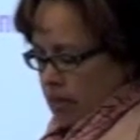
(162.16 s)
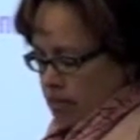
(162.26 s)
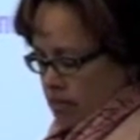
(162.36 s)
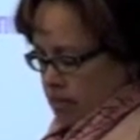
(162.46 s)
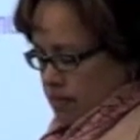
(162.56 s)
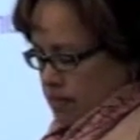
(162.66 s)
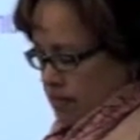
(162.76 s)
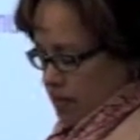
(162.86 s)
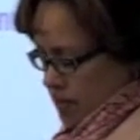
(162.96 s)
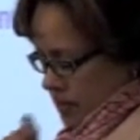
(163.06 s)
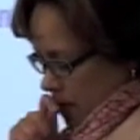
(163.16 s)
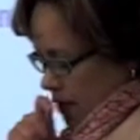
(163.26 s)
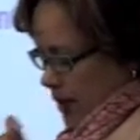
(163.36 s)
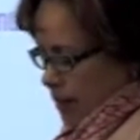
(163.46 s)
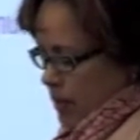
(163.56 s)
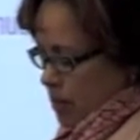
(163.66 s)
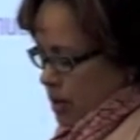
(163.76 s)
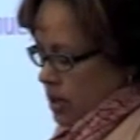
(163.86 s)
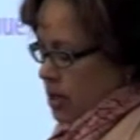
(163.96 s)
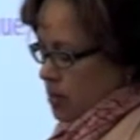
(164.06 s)
Sorry. The
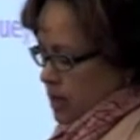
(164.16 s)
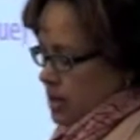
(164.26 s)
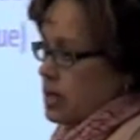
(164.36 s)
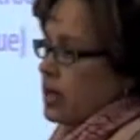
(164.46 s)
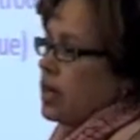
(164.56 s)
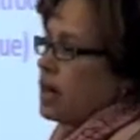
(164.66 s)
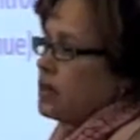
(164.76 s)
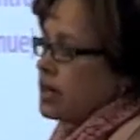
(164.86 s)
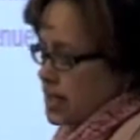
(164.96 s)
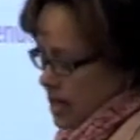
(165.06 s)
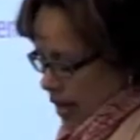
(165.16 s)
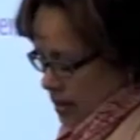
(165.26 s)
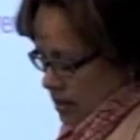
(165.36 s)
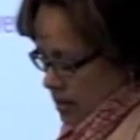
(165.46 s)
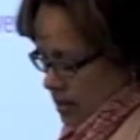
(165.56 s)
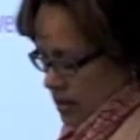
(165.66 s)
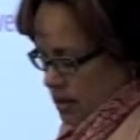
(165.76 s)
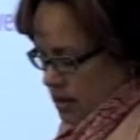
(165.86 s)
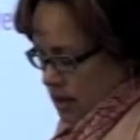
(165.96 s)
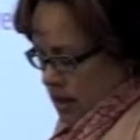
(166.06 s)
participants included scientists,